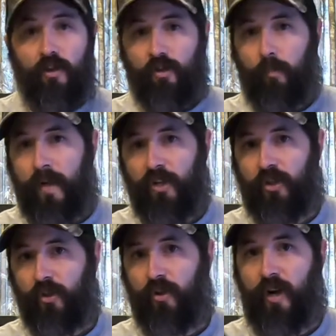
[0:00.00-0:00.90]
So be
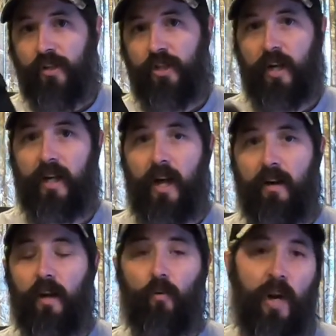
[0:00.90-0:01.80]
sure and check
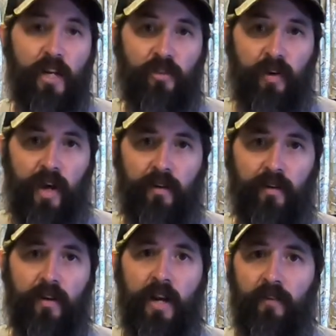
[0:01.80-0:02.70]
out a
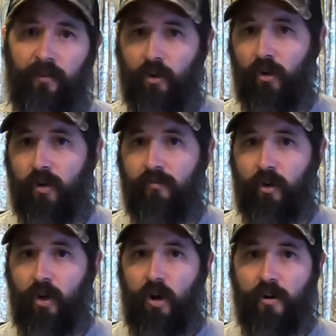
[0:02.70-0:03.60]
rangefinder if you're looking
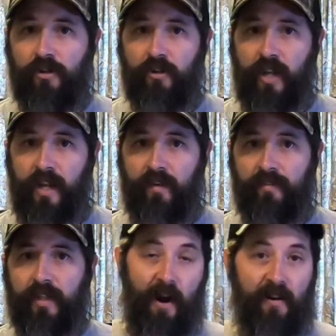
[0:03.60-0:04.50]
for a larger
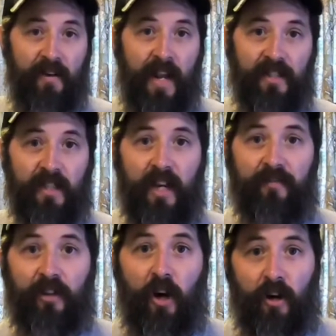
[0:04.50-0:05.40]
gift. Next
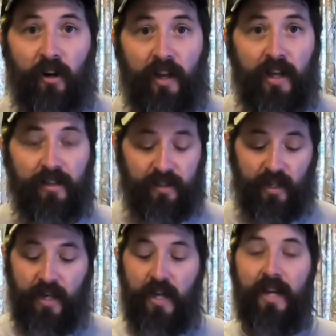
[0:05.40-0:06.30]
gift on our list
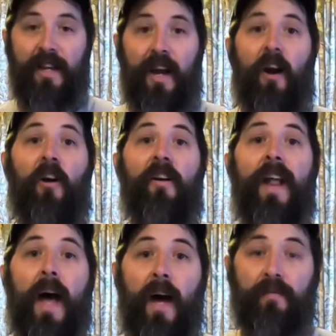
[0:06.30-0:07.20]
are
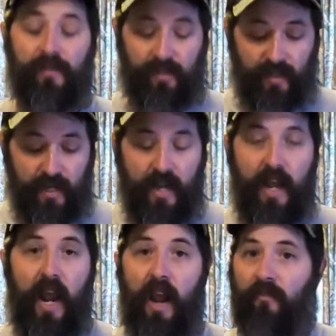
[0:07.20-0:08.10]
knives.
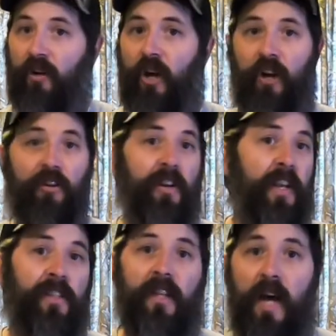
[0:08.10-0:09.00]
Every hunter
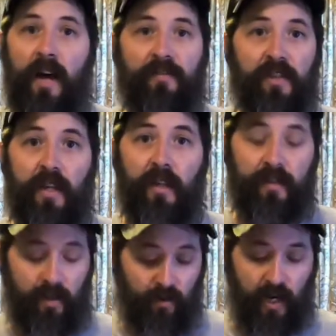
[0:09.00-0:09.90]
needs a knife set,
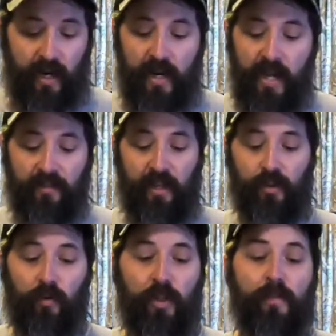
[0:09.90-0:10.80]
okay?
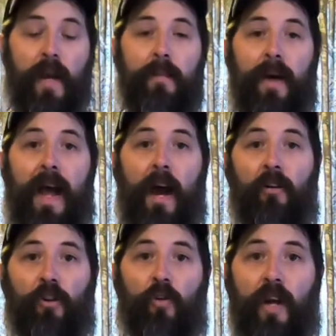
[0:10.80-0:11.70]
This one is made by
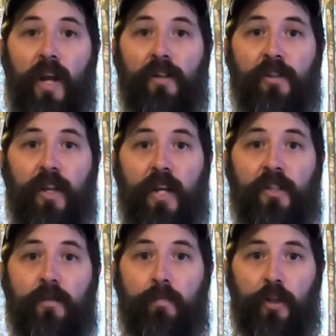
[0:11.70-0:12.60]
Outdoor Edge.
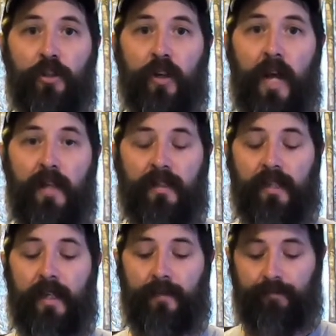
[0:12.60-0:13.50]
It's the Butcher Light
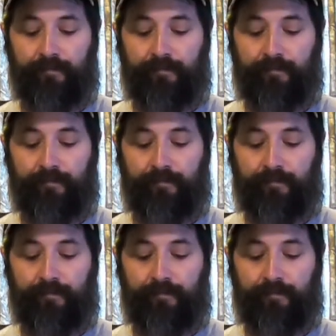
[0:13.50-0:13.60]
set.